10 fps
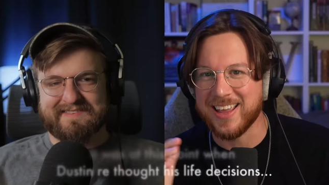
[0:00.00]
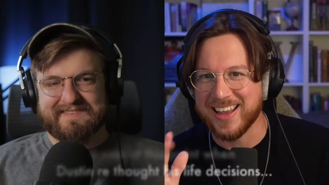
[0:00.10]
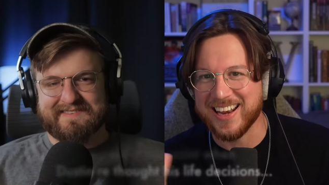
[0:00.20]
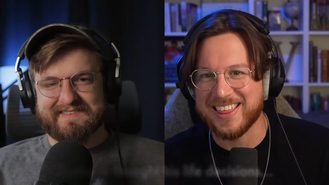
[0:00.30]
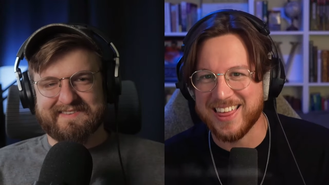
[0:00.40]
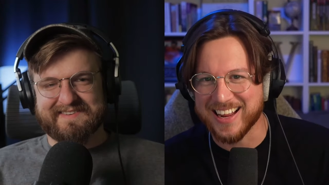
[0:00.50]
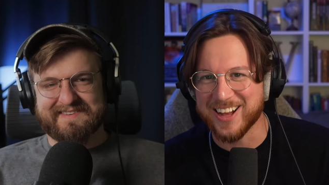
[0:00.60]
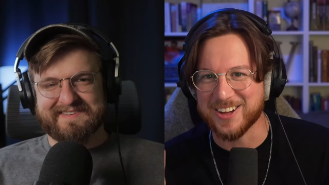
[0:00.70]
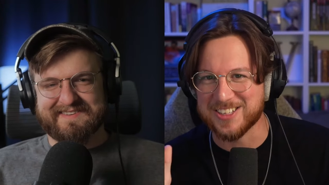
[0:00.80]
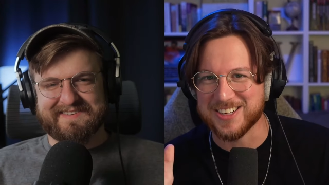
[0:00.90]
Speaker 1: anything
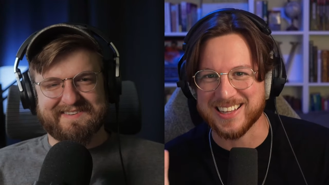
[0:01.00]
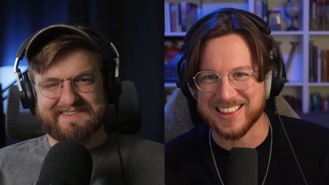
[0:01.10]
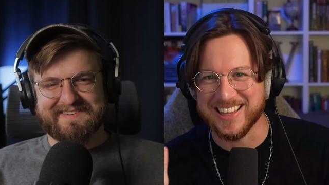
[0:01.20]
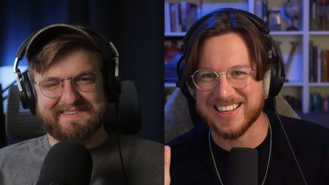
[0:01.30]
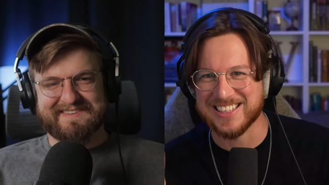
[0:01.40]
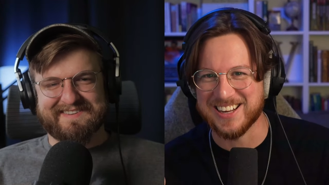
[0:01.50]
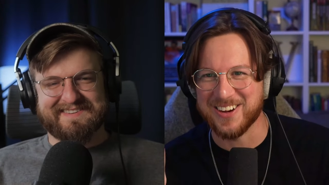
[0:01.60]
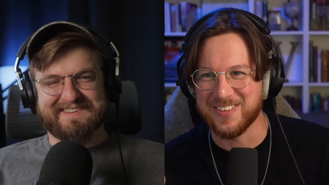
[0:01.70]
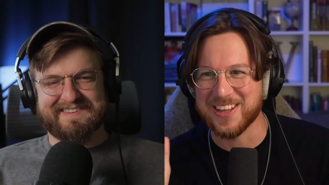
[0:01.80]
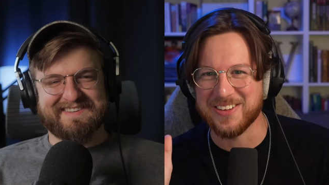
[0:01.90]
else, you can let us
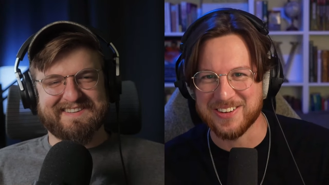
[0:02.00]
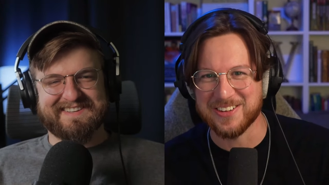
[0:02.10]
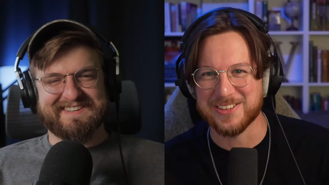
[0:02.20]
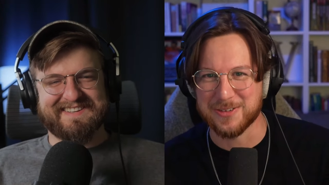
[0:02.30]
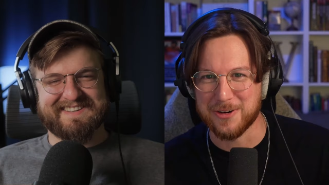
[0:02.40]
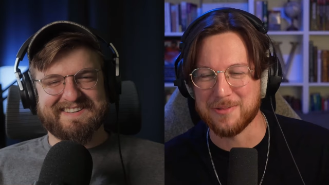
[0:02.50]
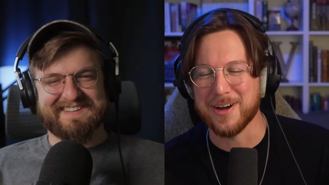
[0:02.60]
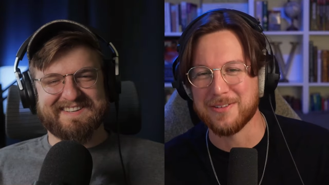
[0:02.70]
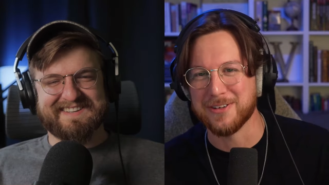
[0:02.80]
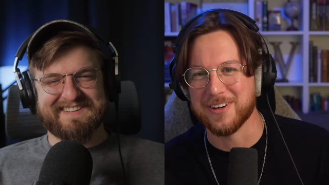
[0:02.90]
know what you would use a
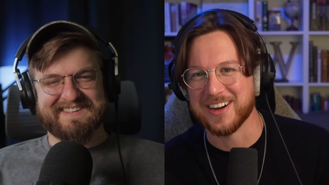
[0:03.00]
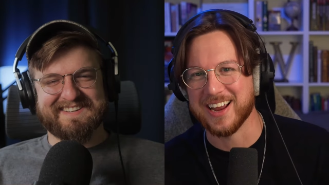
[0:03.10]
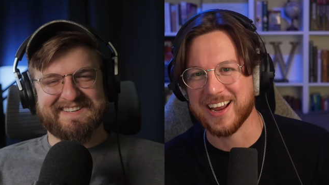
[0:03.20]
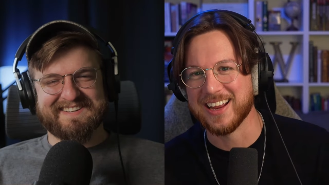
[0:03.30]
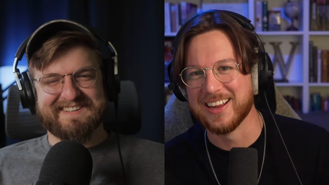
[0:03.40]
robot for, okay?